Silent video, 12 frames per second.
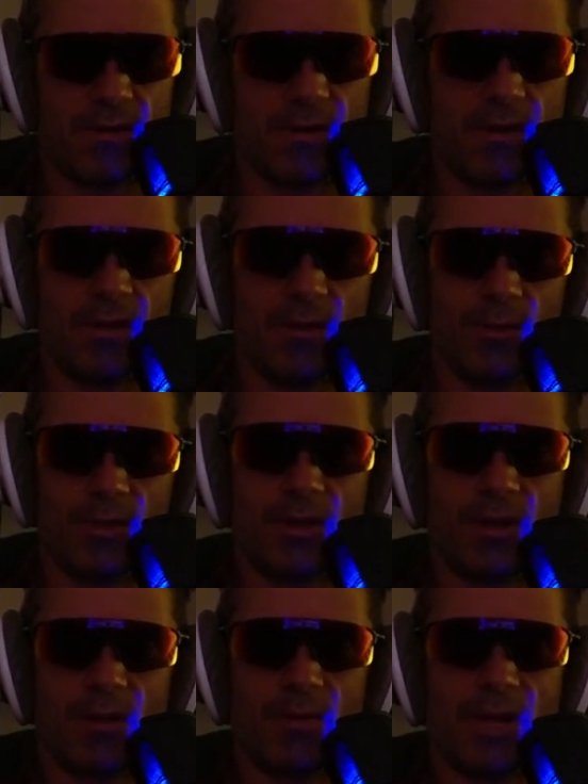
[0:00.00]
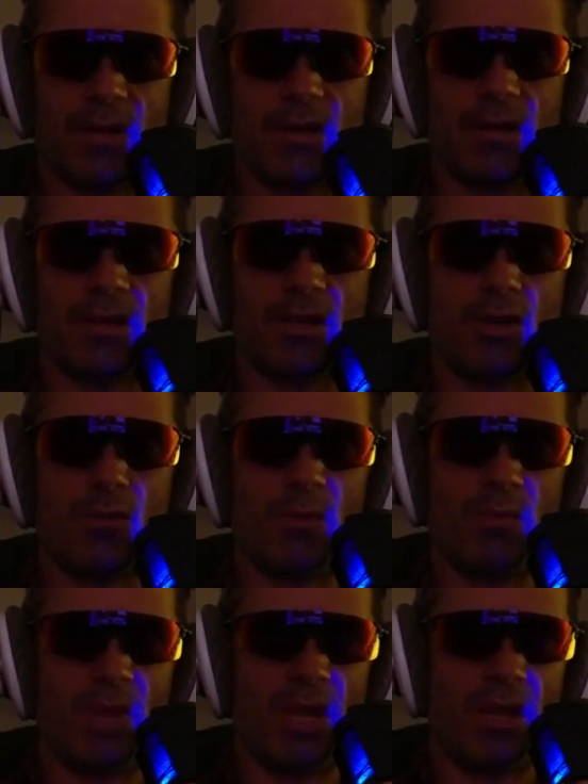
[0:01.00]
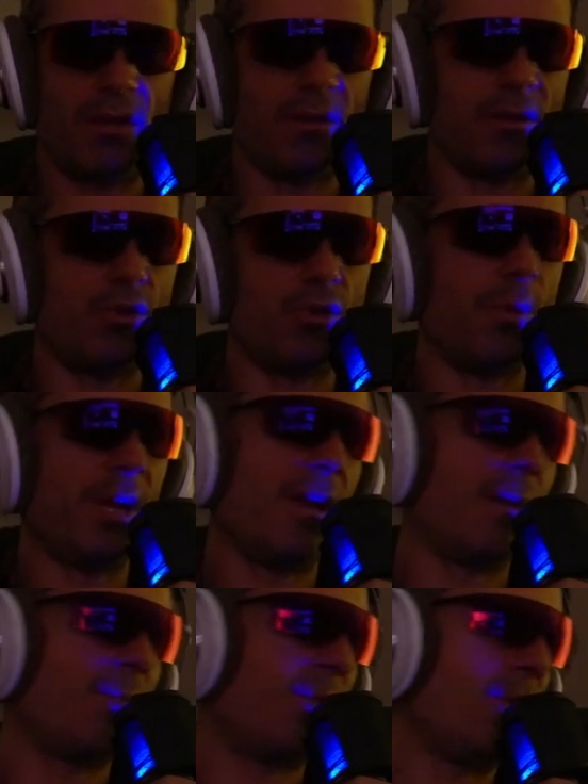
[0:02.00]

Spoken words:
and then we'll talk about the human being, the human animal.